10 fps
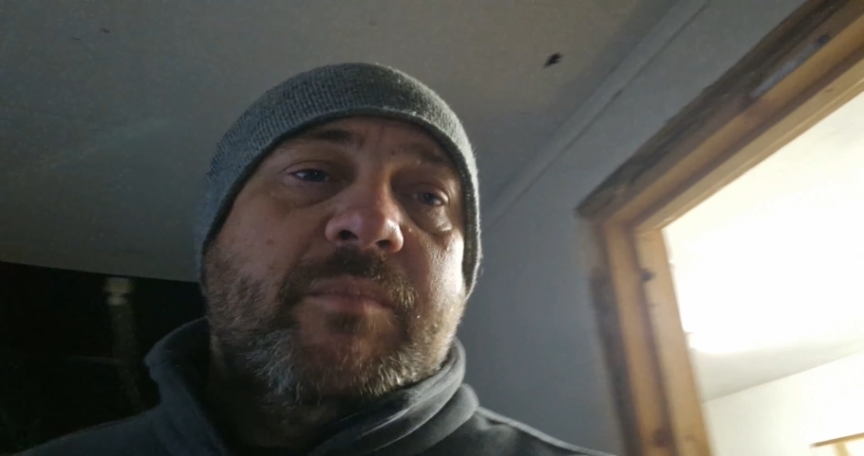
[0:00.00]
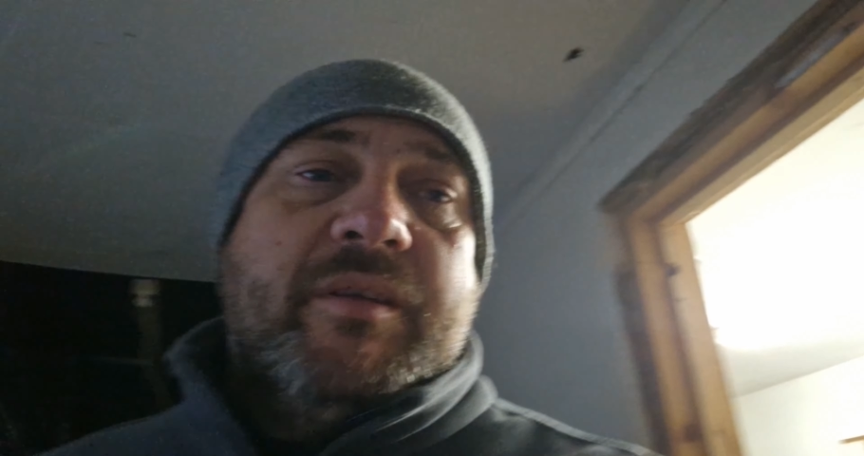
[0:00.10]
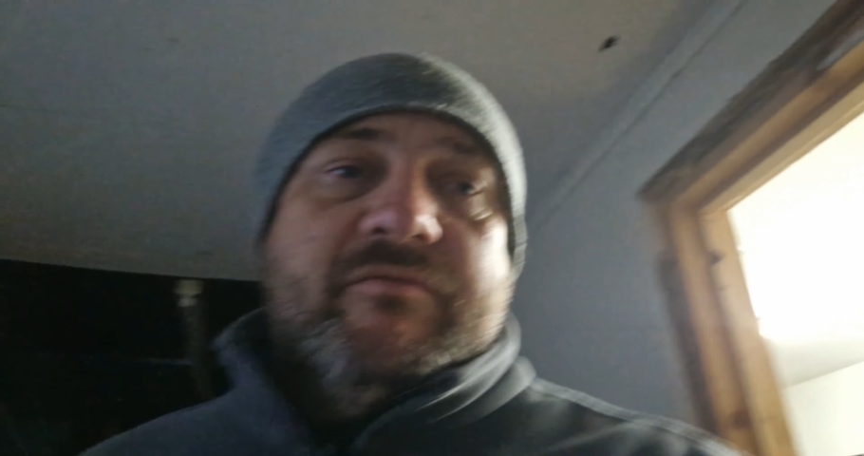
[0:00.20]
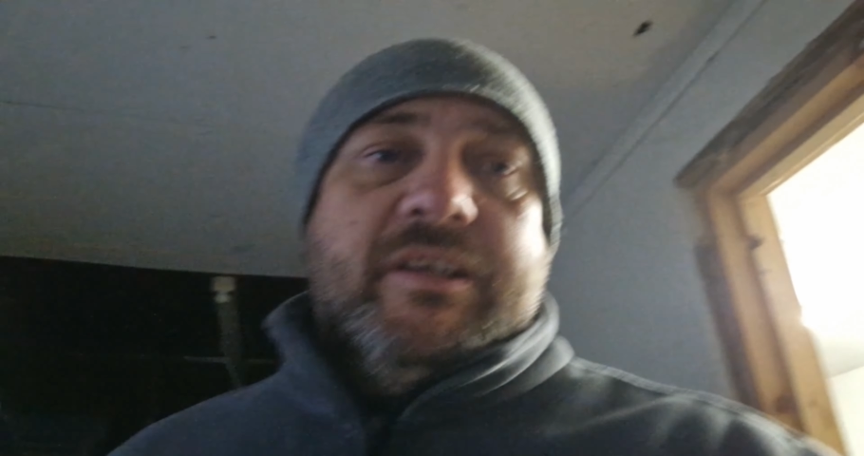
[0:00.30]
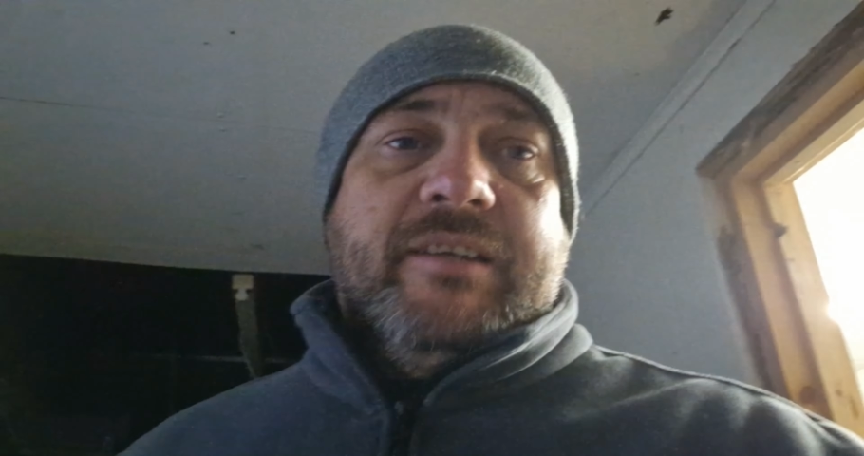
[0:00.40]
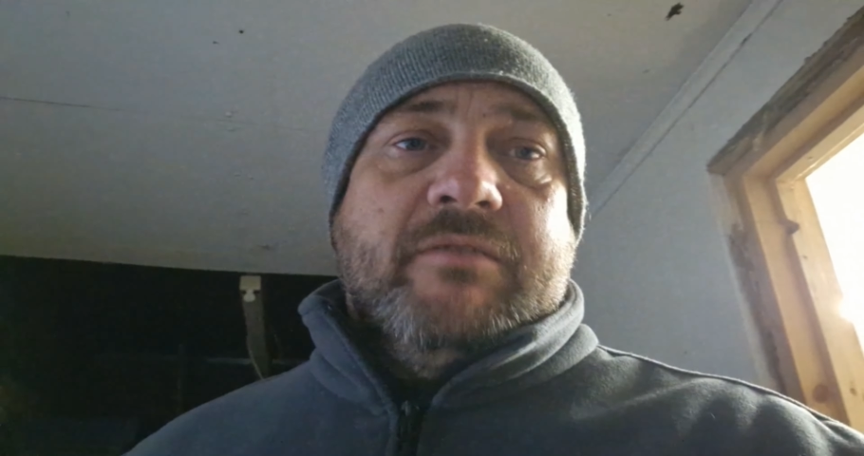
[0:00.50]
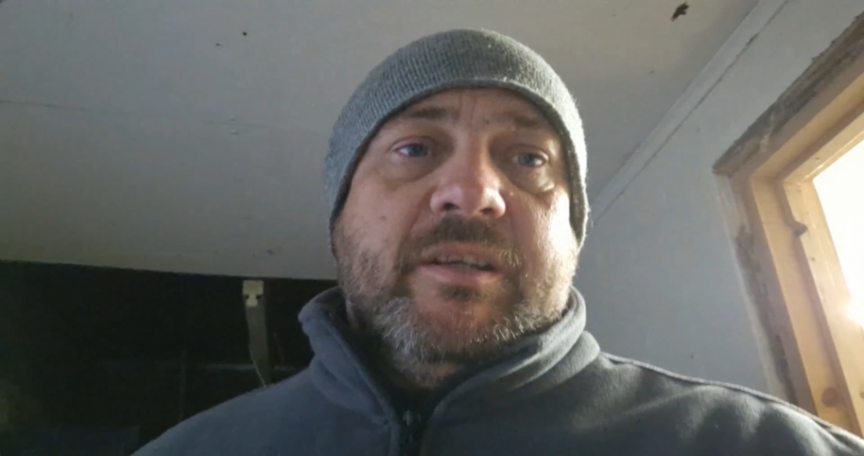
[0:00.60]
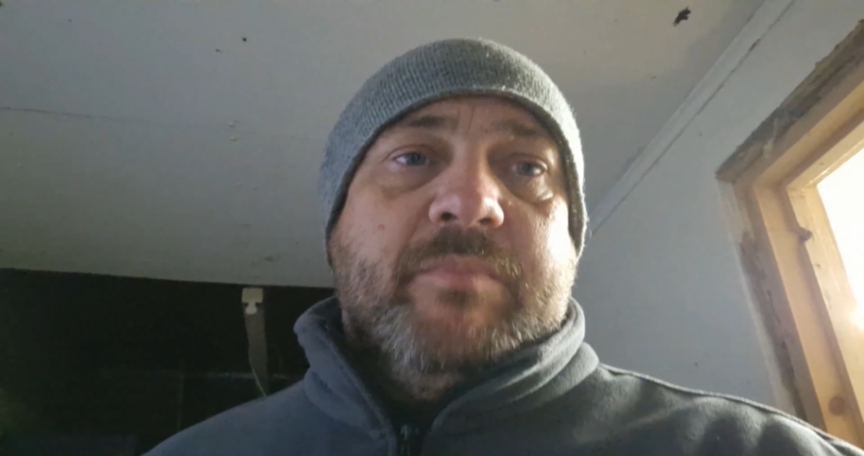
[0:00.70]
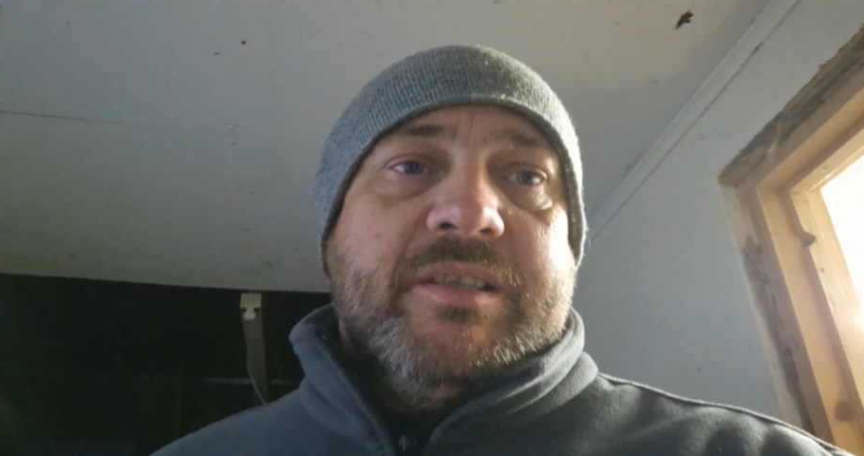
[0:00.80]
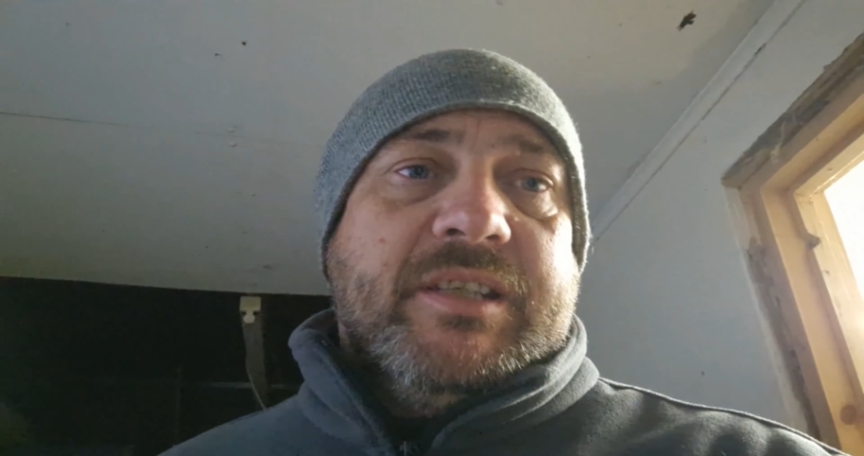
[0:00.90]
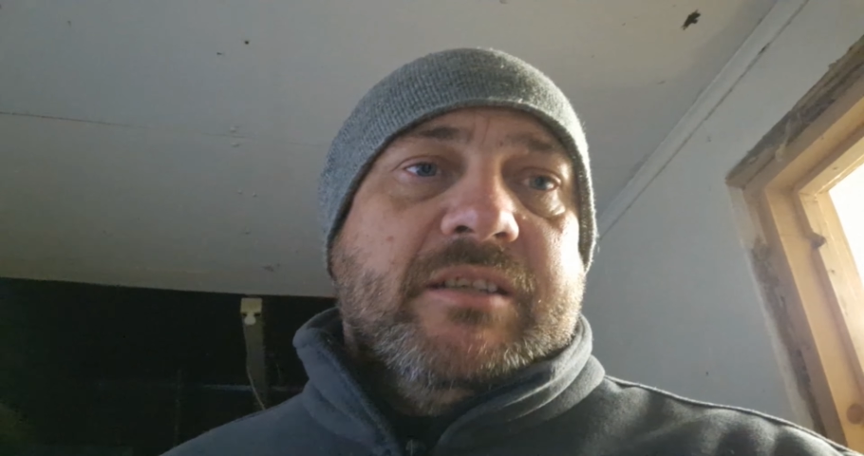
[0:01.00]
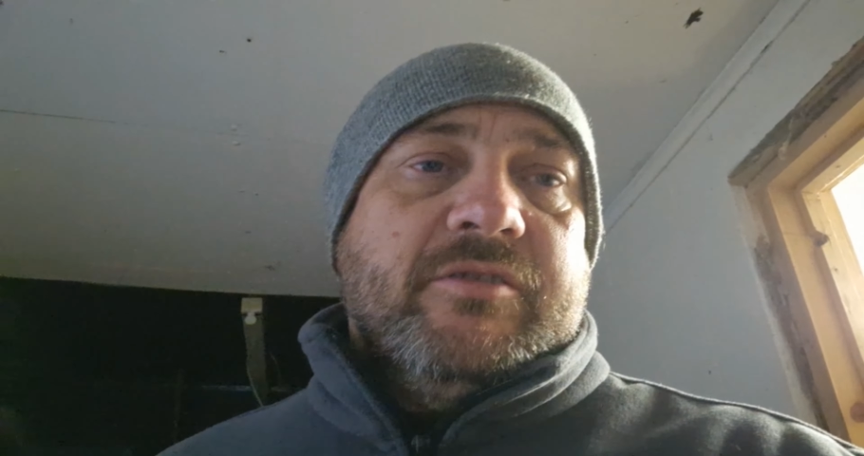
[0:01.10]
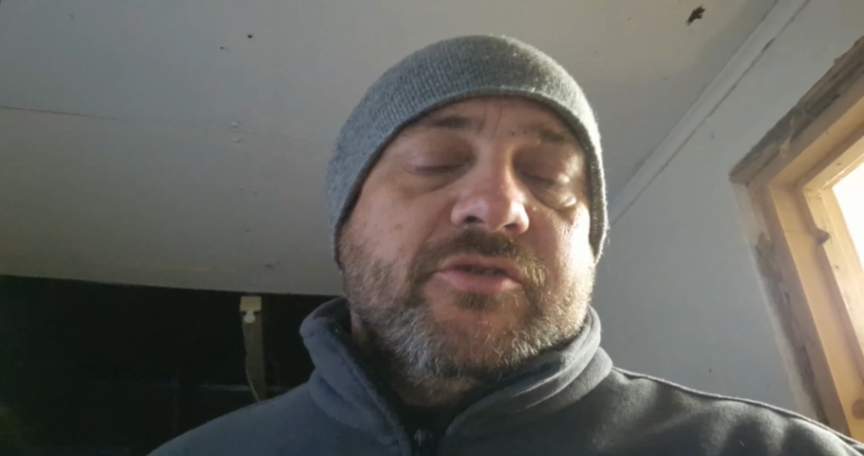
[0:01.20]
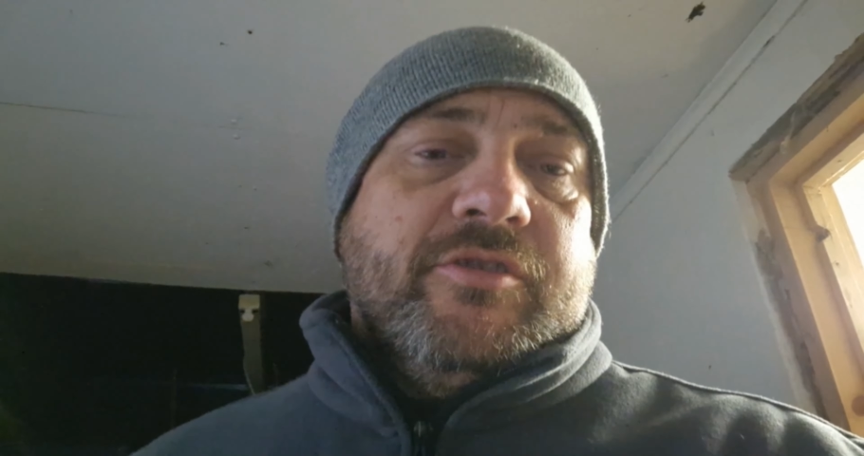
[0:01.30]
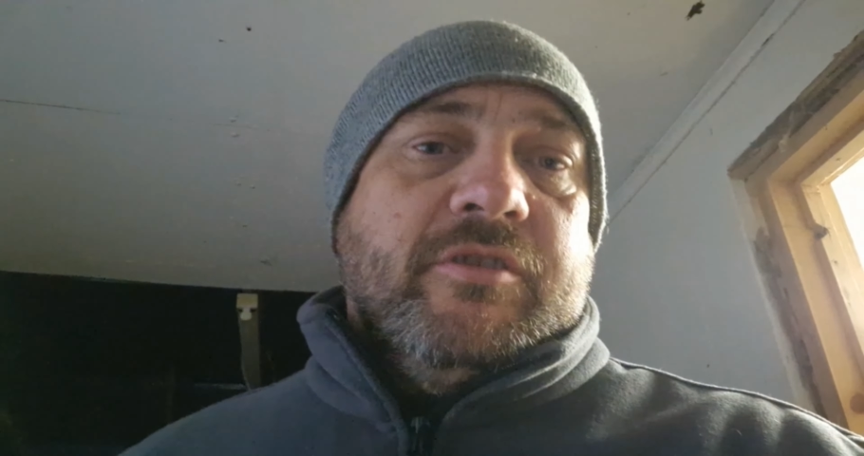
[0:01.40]
I've been really, really busy
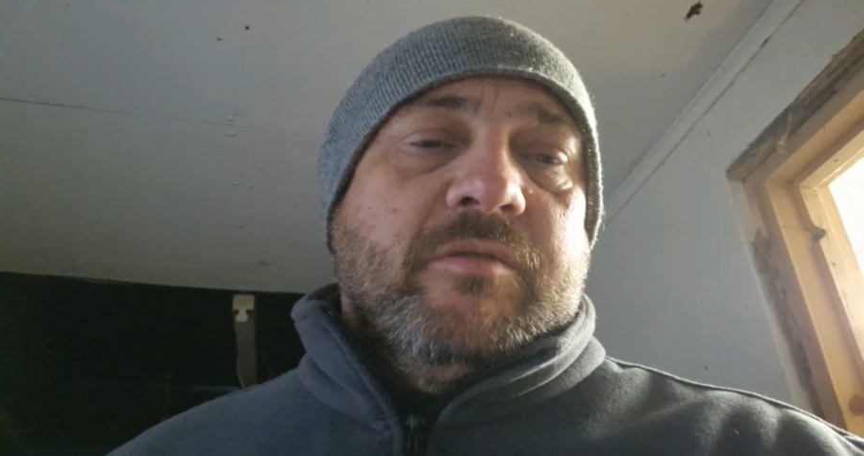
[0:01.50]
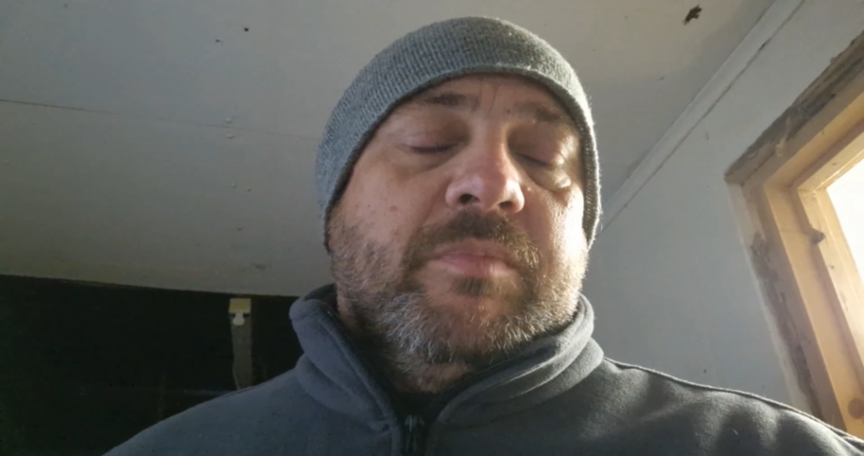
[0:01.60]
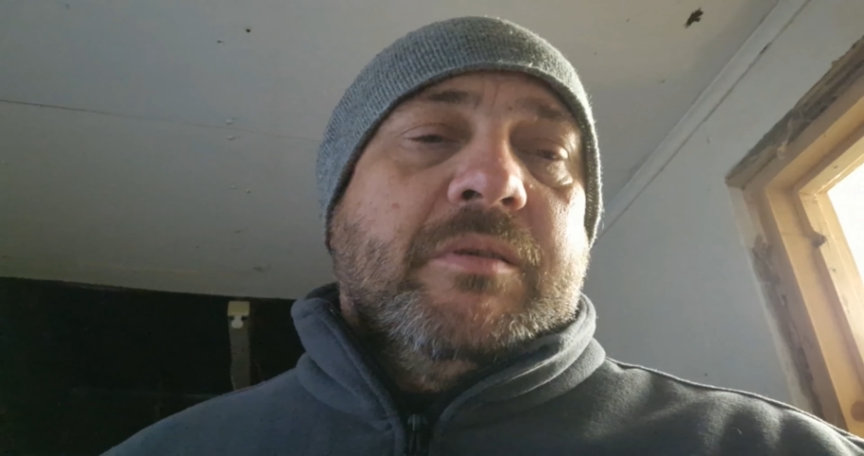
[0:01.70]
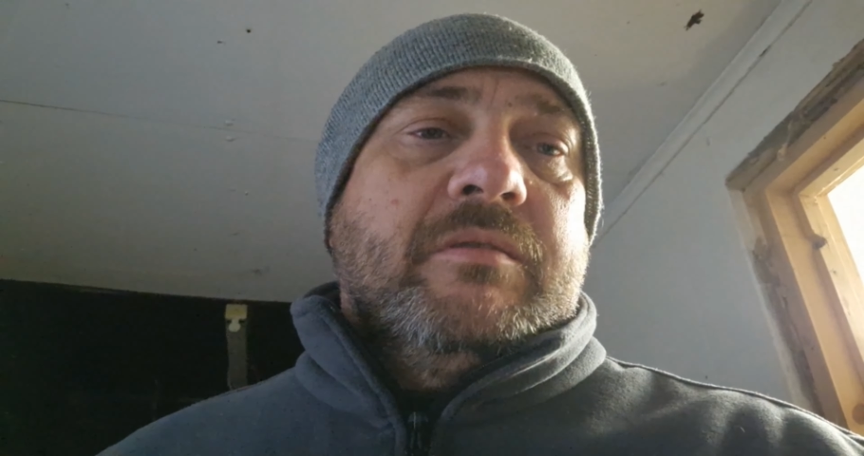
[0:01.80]
in the shop,